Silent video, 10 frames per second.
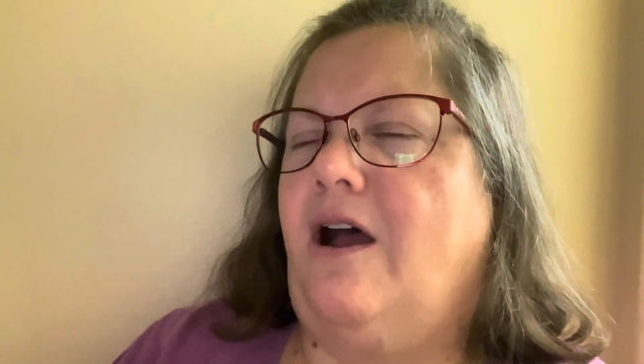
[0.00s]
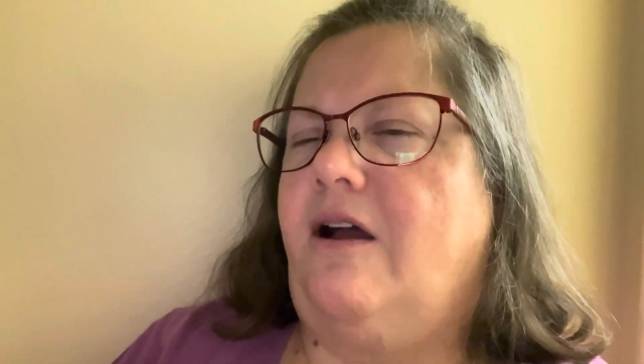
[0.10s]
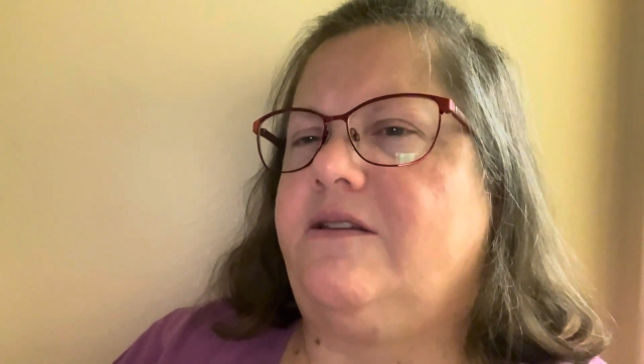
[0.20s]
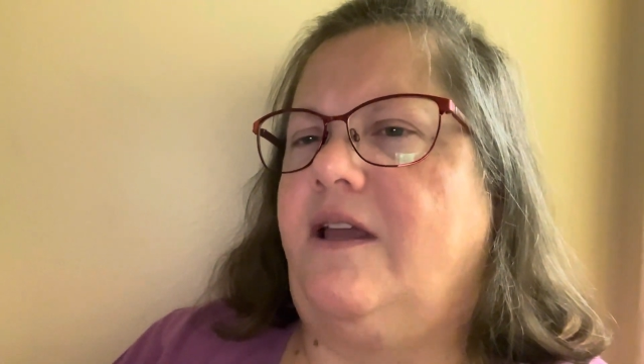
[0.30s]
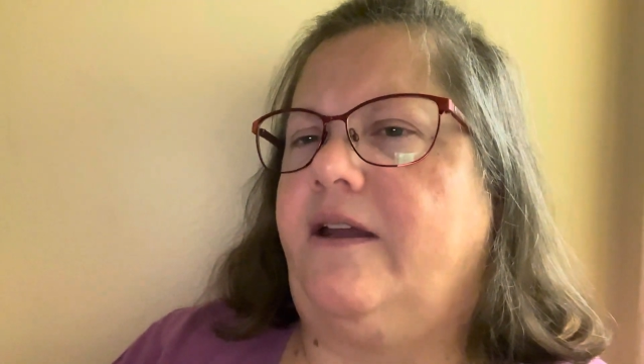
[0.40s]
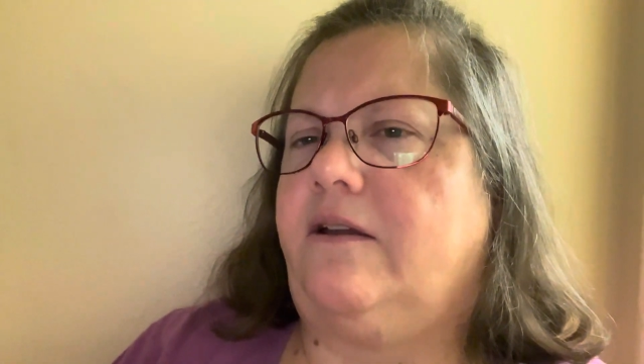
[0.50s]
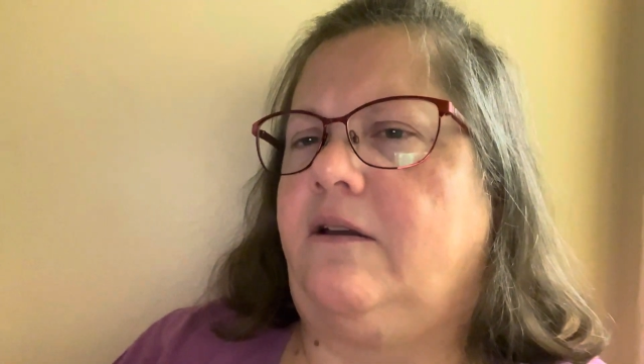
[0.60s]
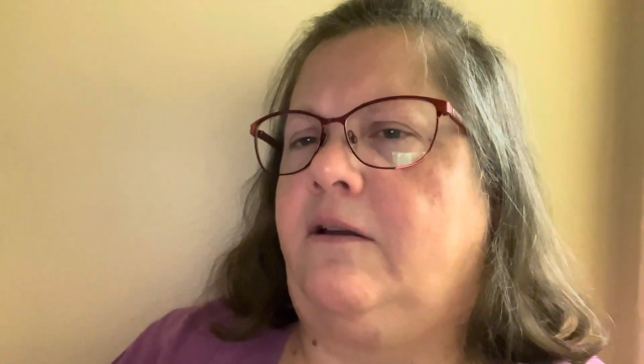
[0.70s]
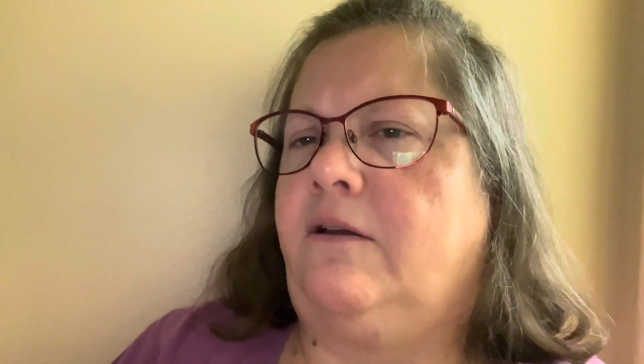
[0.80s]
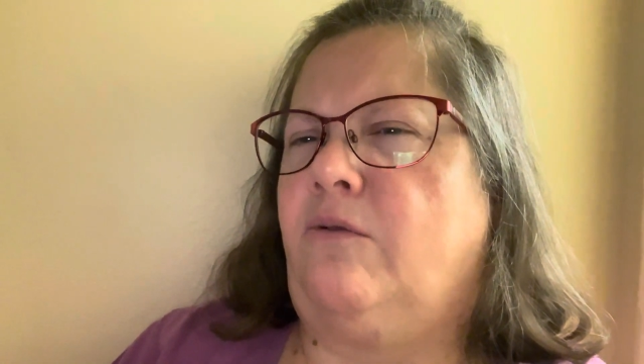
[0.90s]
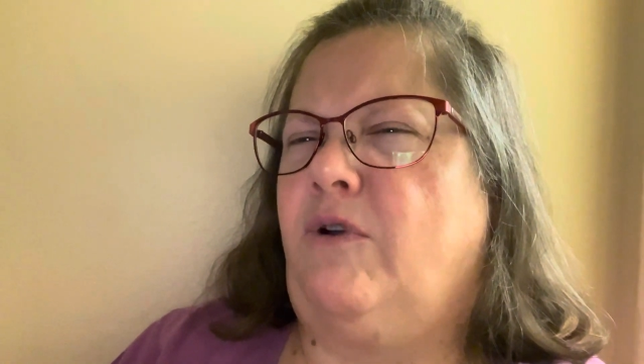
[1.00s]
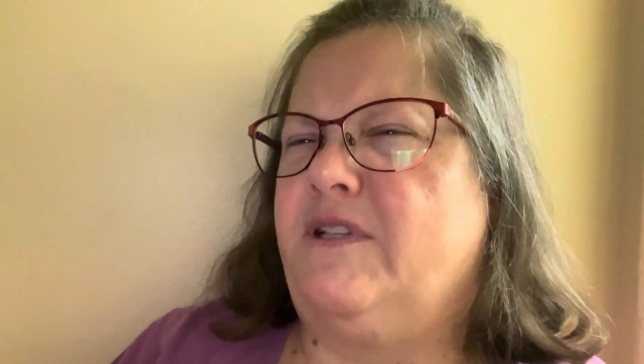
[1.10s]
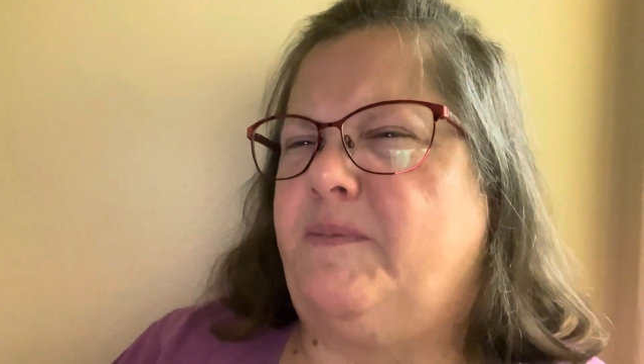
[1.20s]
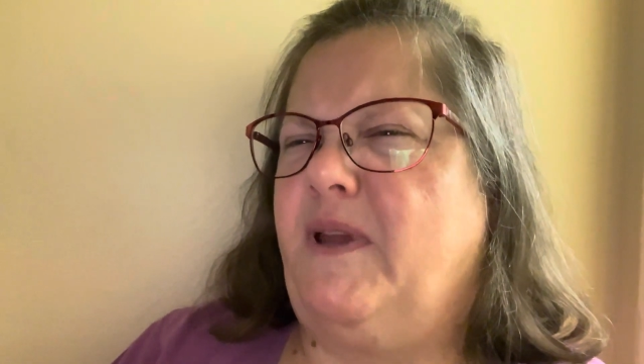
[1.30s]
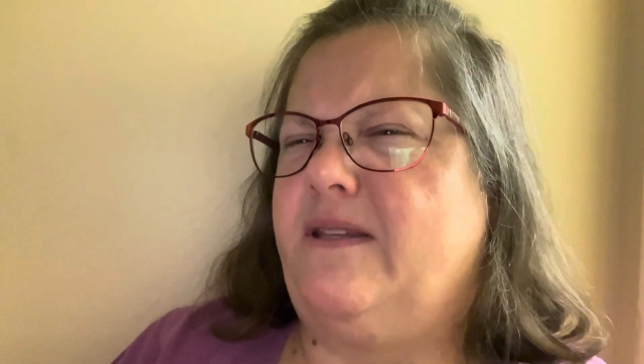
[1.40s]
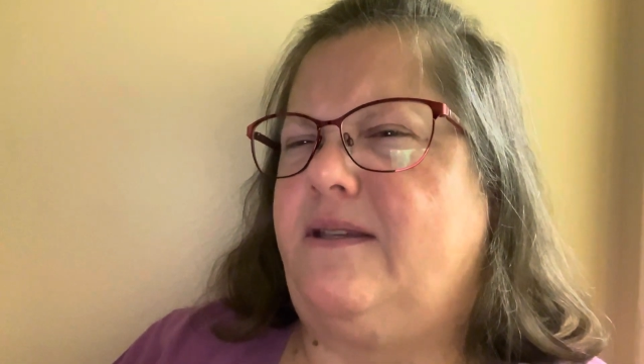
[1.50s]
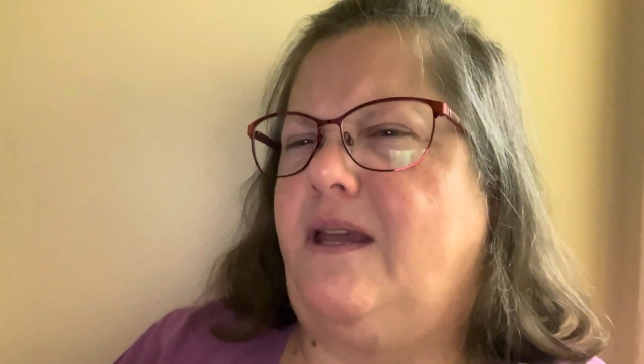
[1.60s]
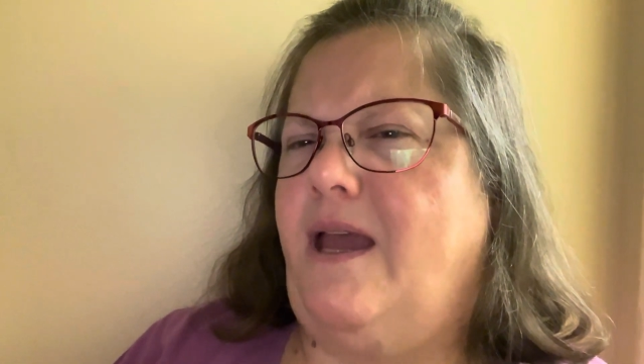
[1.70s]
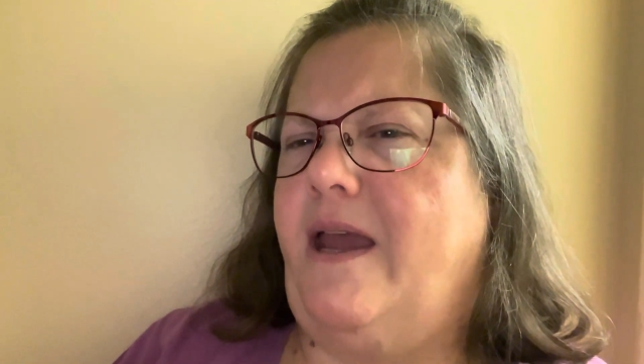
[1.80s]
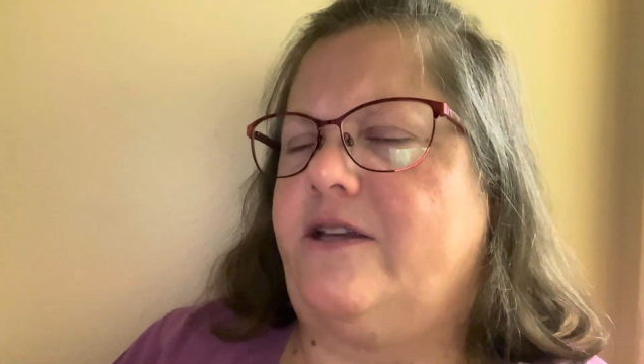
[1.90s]
I was like, what is
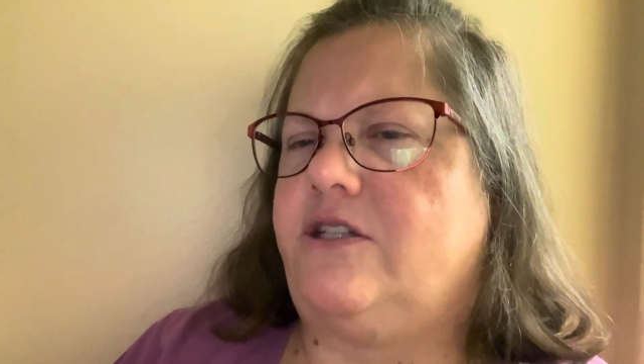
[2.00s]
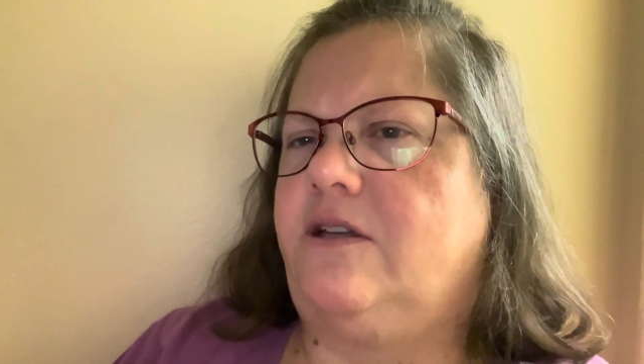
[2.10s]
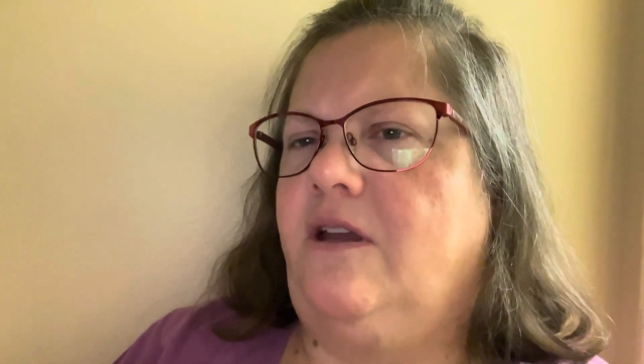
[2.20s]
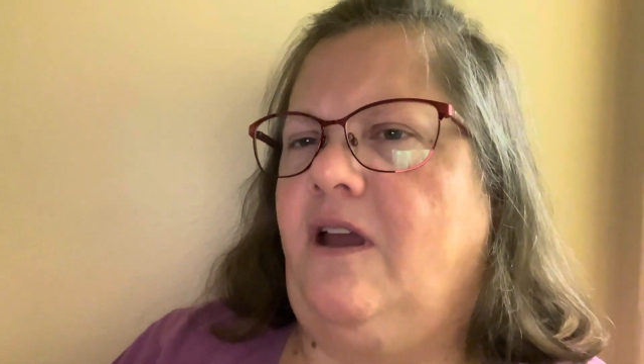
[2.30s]
PCH?